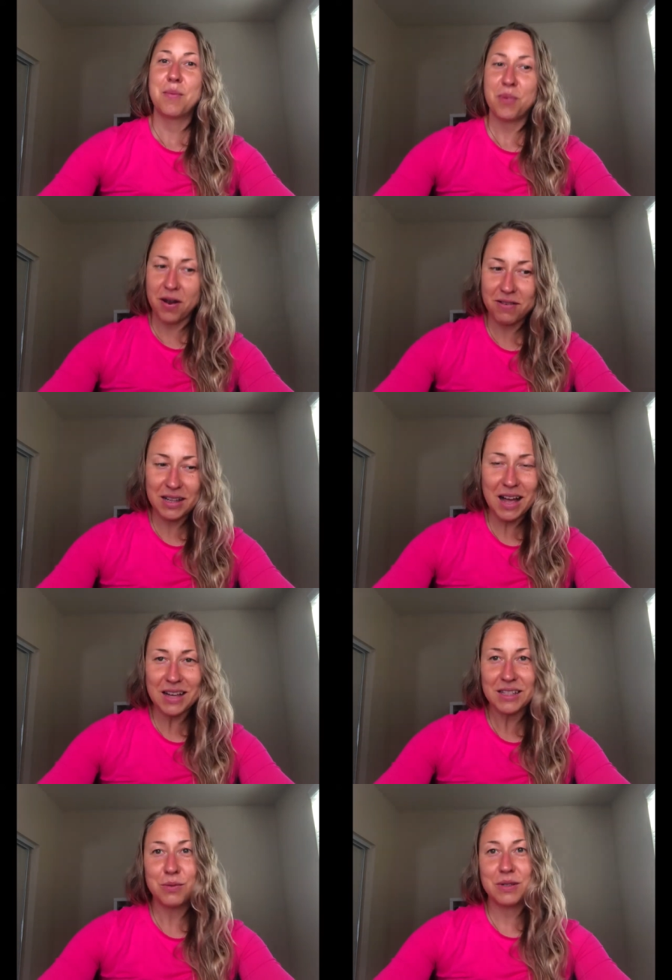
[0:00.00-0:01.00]
private
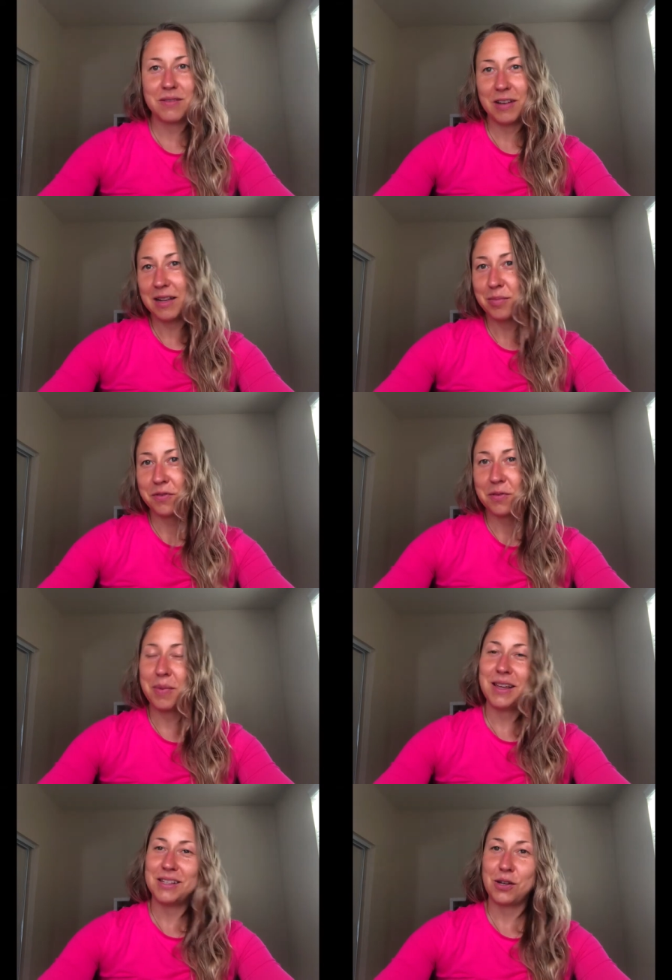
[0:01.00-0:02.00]
class was available for
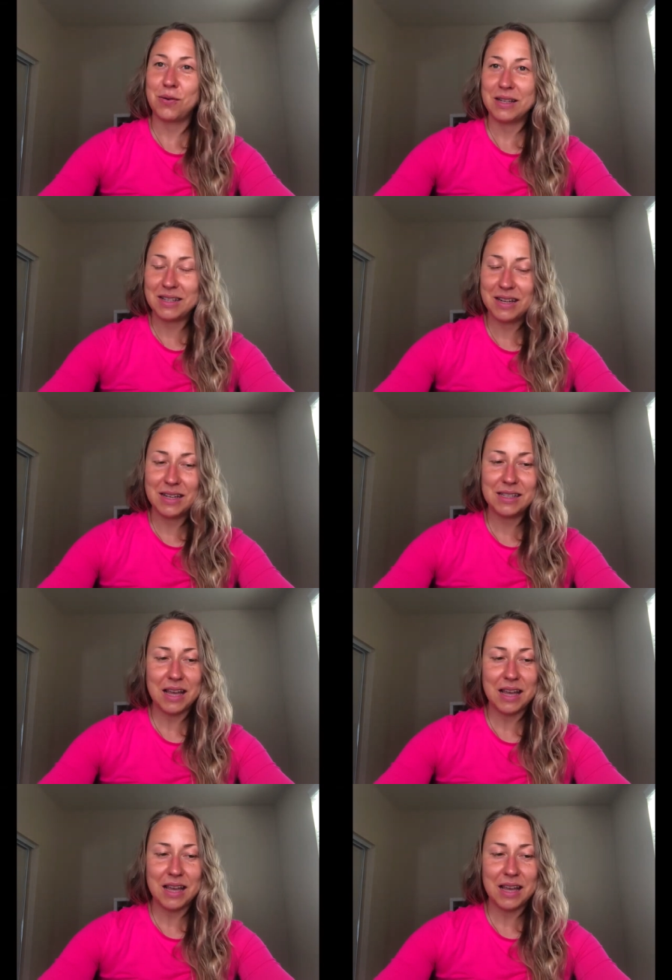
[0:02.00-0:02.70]
me, so I did it.